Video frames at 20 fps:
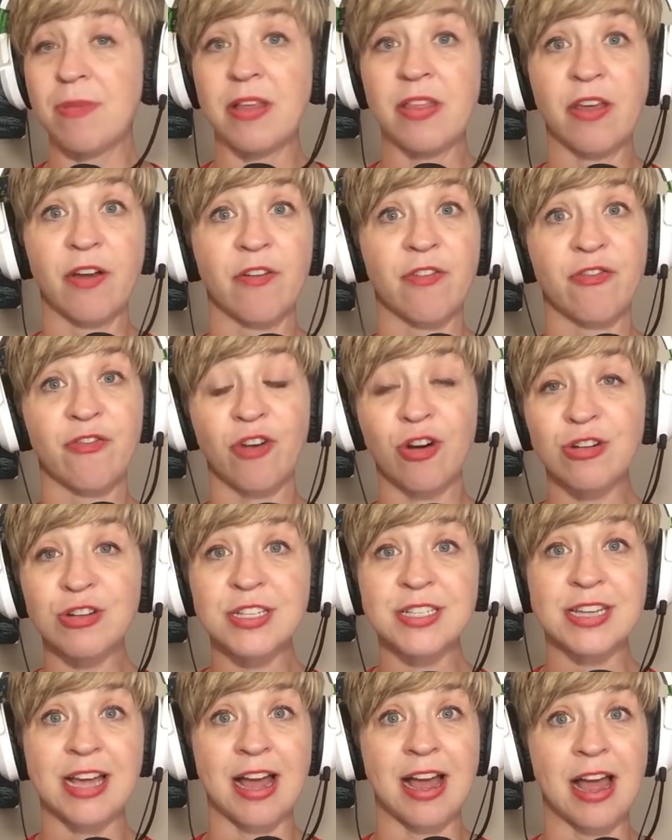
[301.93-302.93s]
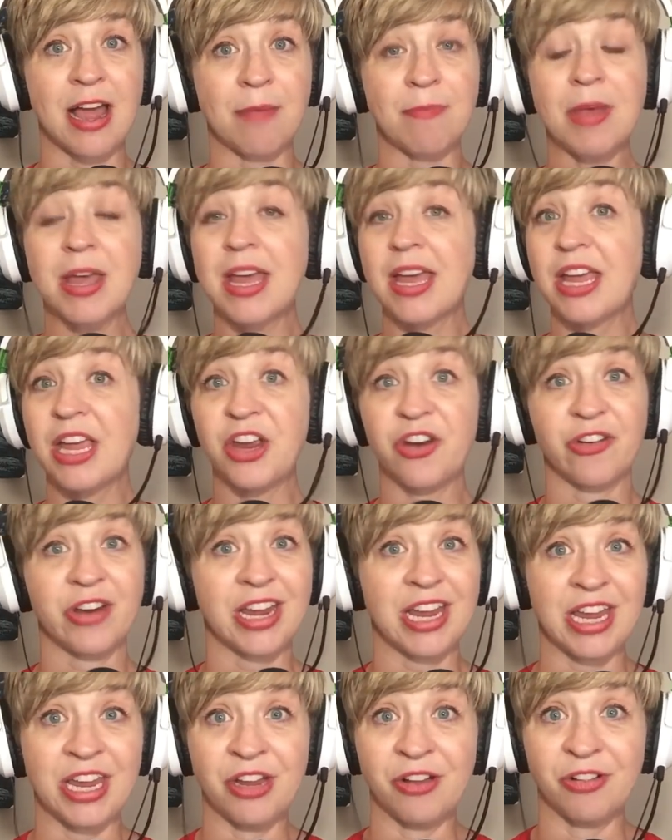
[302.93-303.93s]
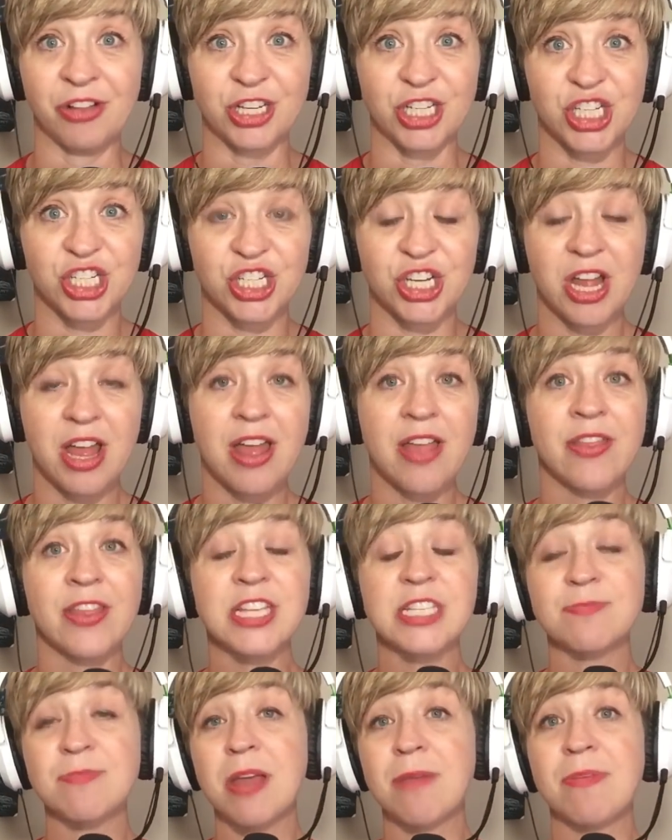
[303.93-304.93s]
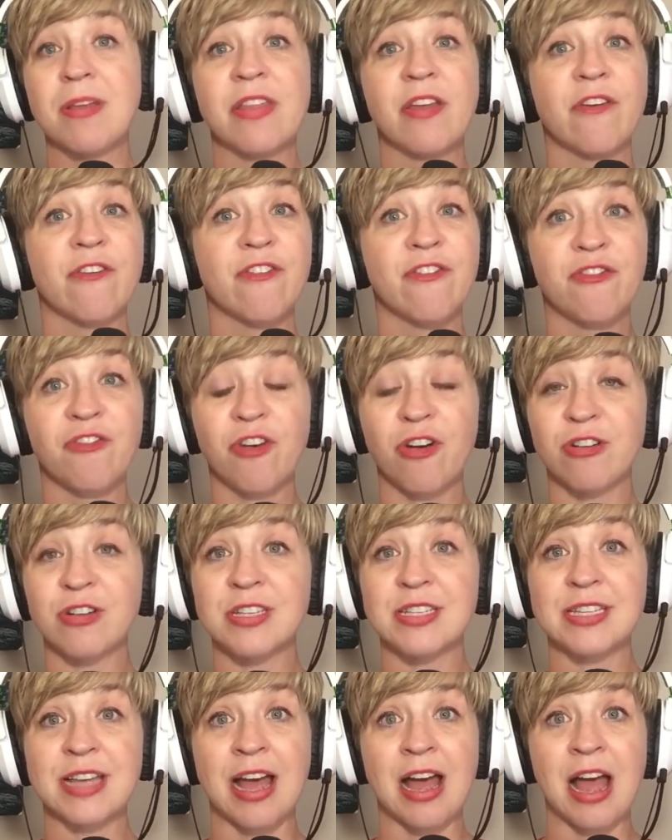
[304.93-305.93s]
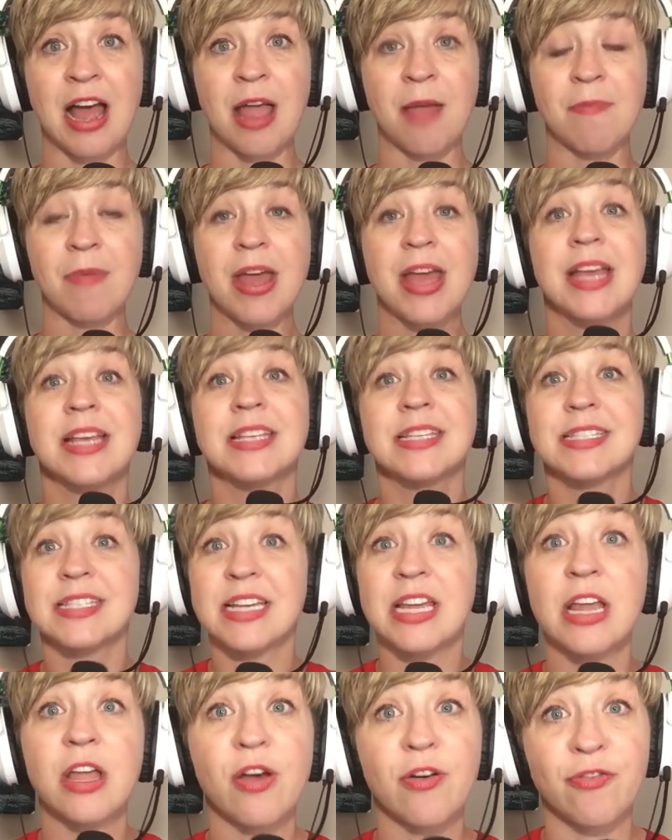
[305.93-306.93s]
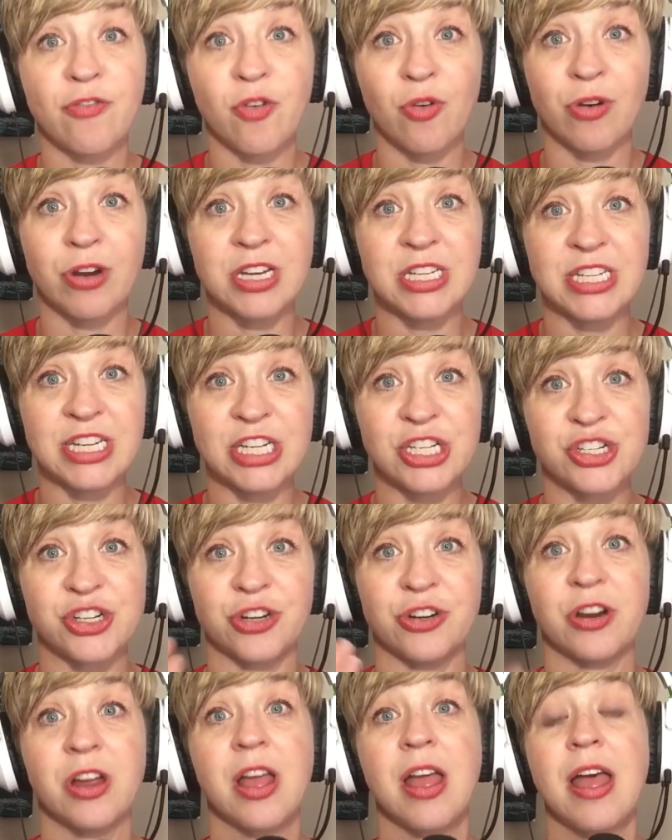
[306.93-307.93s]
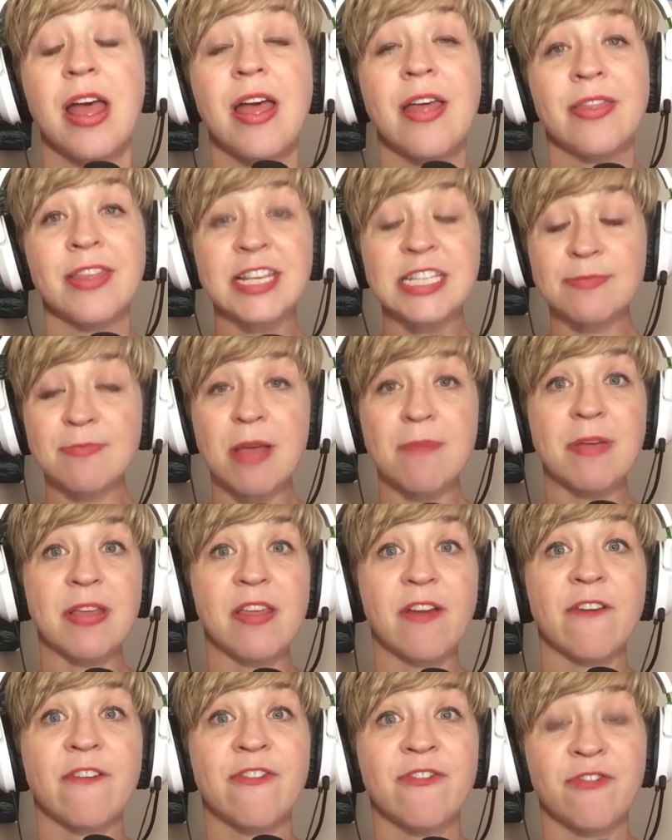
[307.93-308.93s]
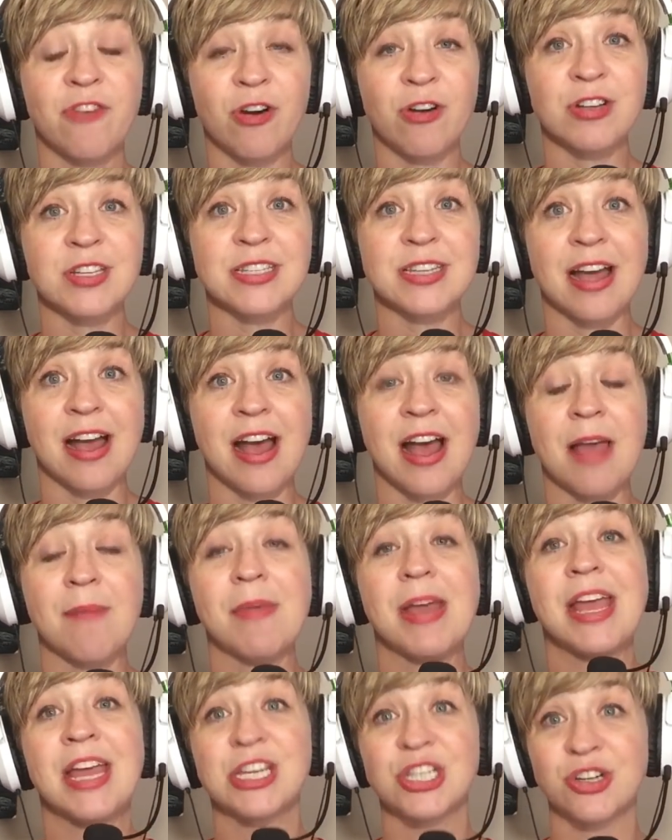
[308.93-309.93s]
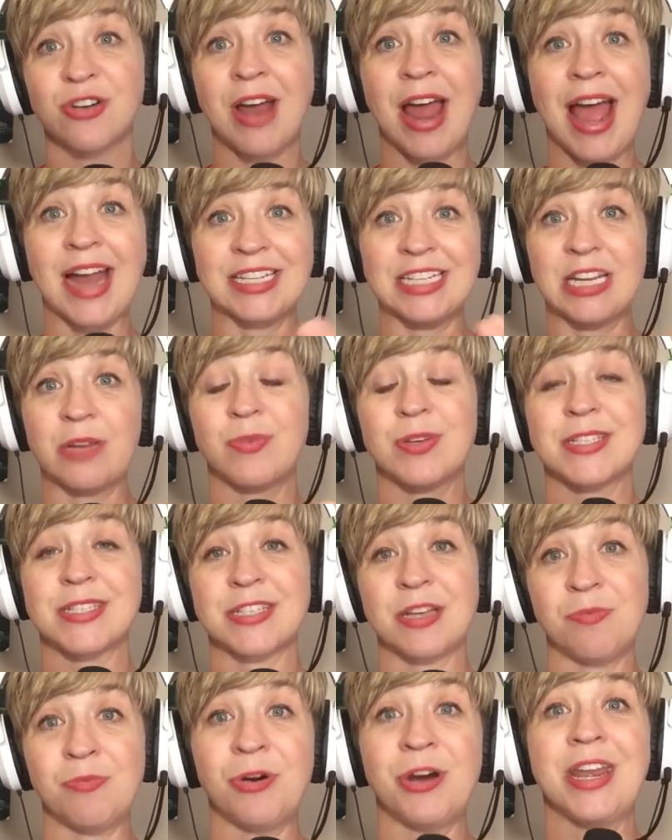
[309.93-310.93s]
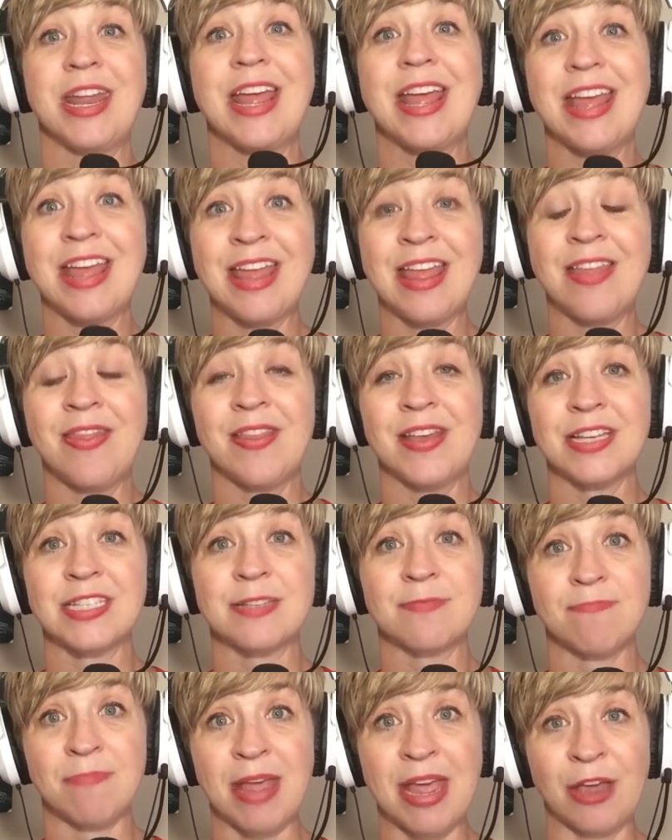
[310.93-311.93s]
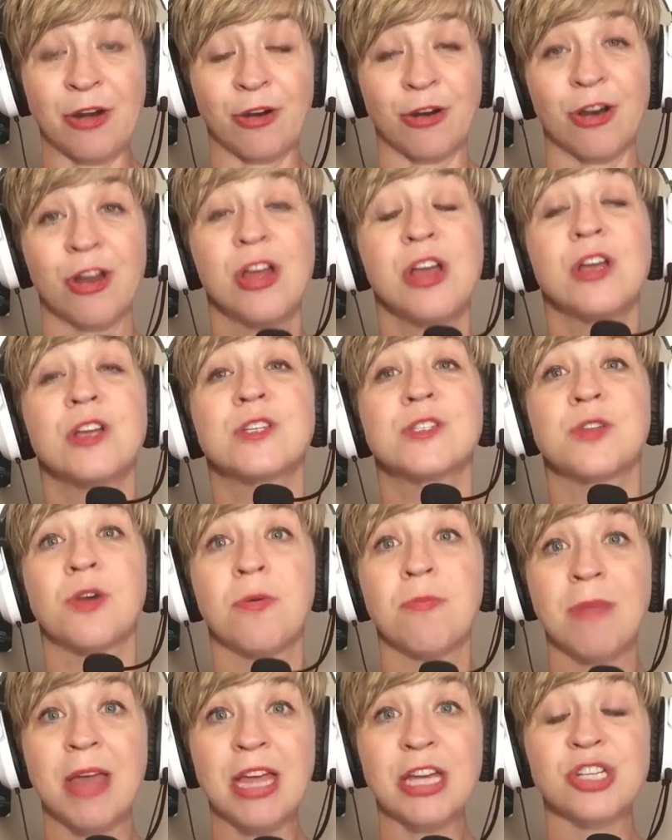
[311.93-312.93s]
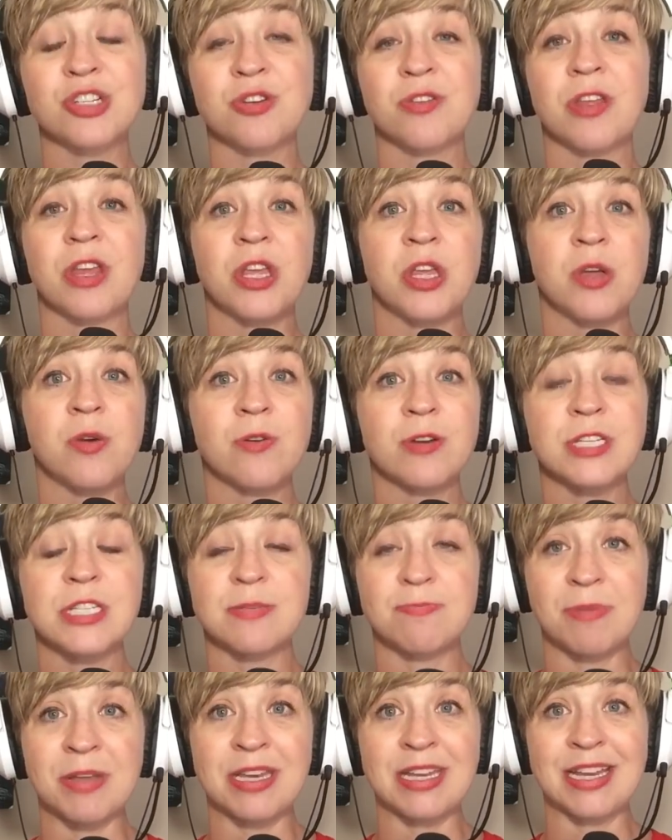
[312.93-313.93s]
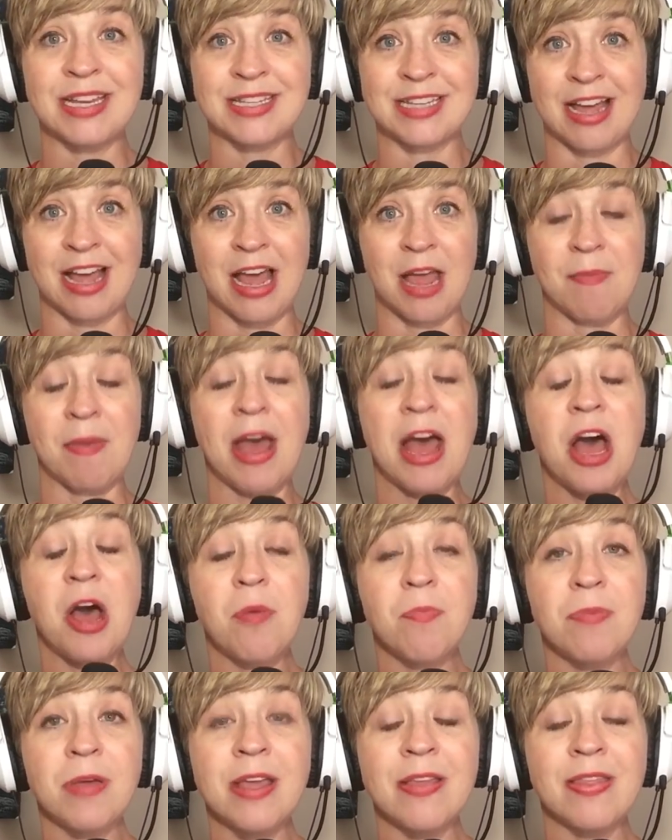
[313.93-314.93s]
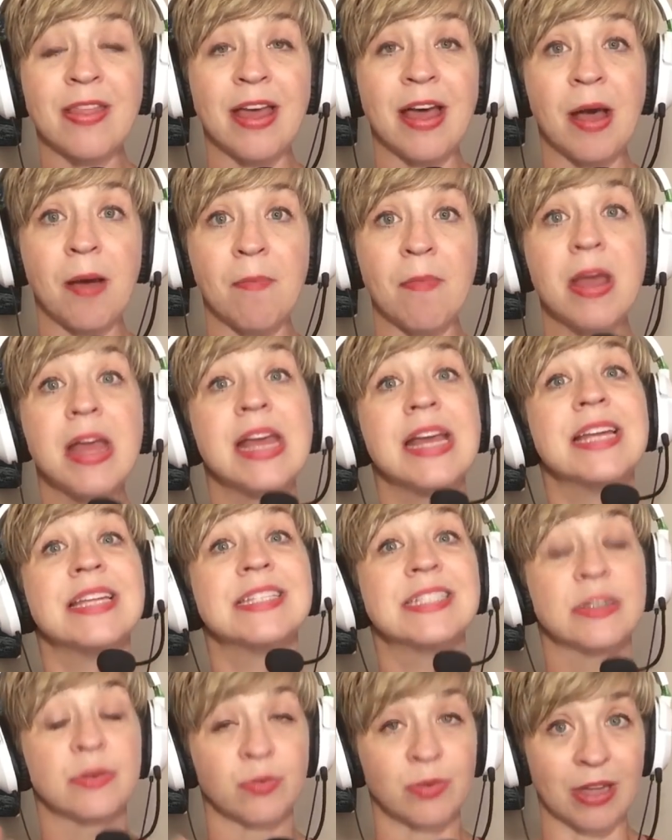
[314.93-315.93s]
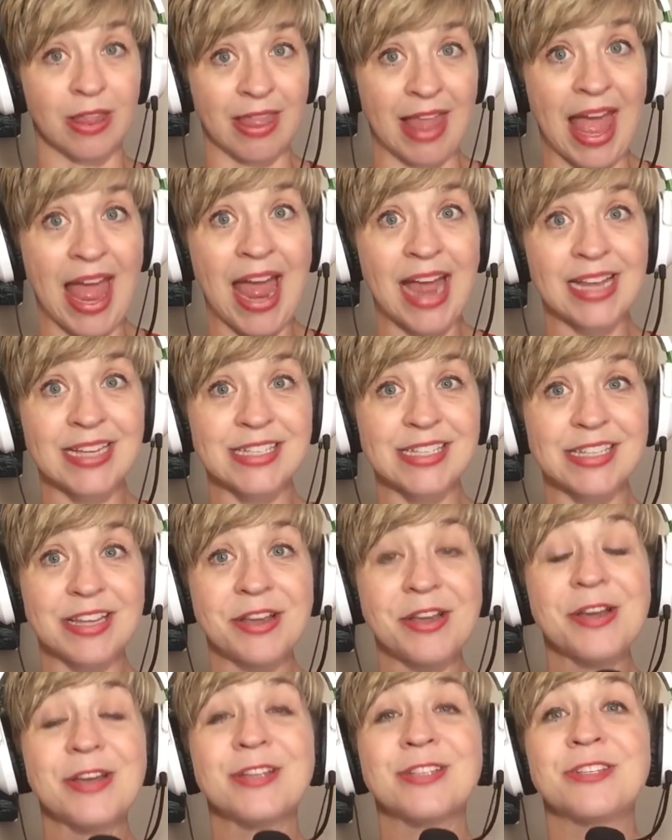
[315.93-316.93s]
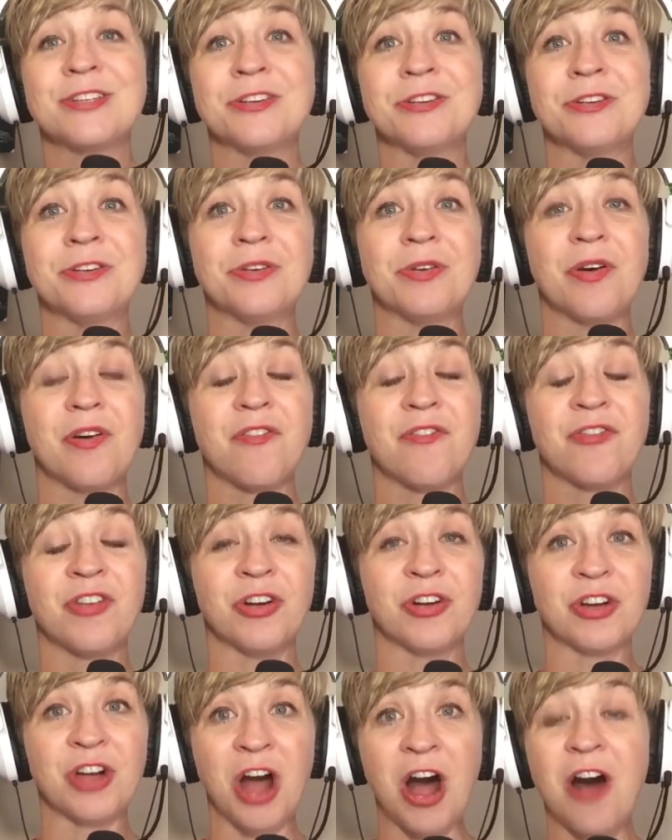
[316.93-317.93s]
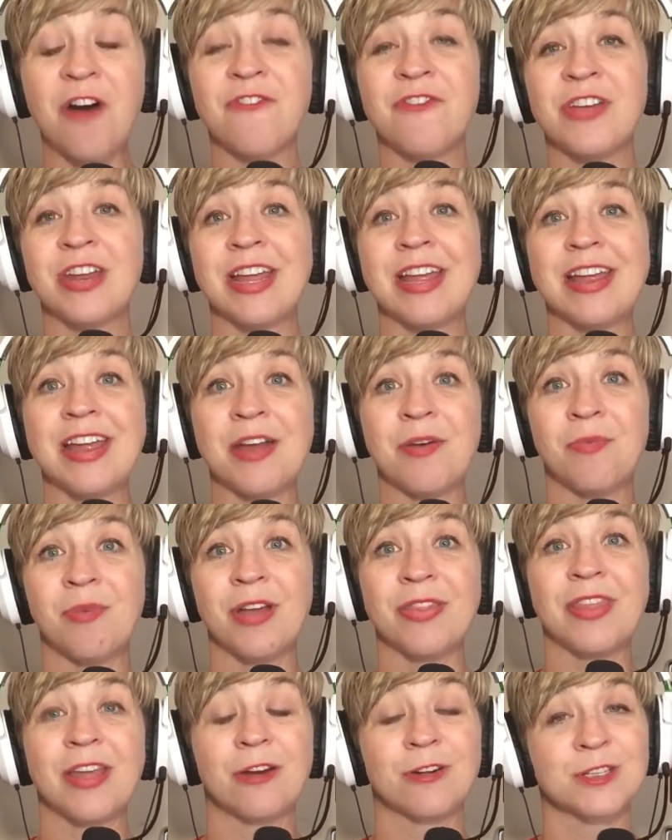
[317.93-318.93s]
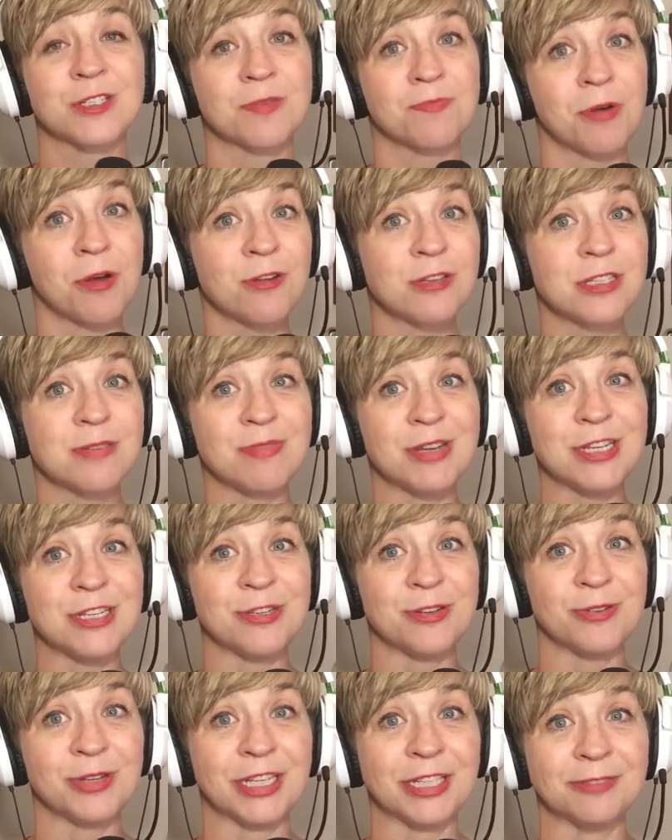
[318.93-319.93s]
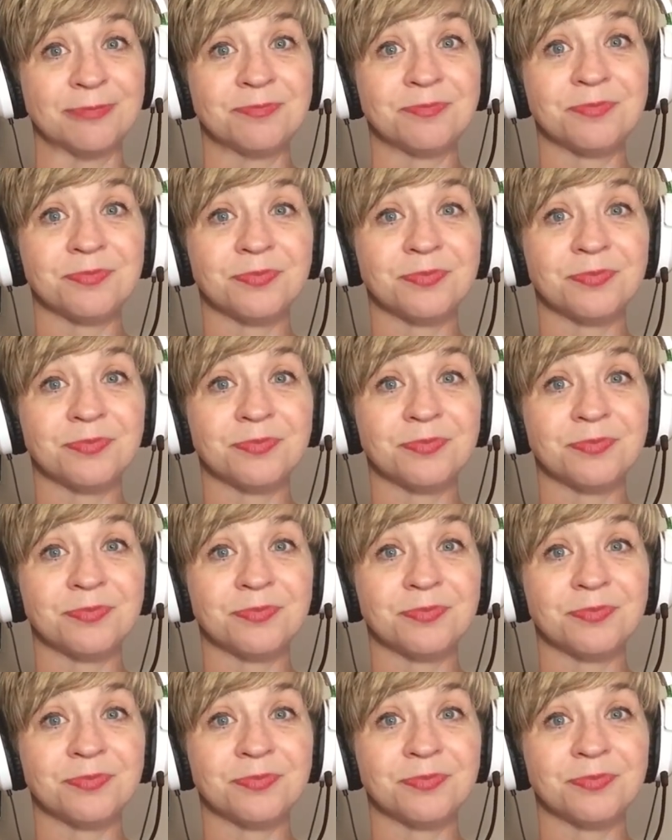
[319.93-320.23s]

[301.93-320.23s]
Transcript: be their first time hearing English. This may be their first time seeing a foreign teacher. This may be their first time interacting with someone in this manner. So make sure that you are spending time helping them to relax, to feel confident in what they are supposed to be doing.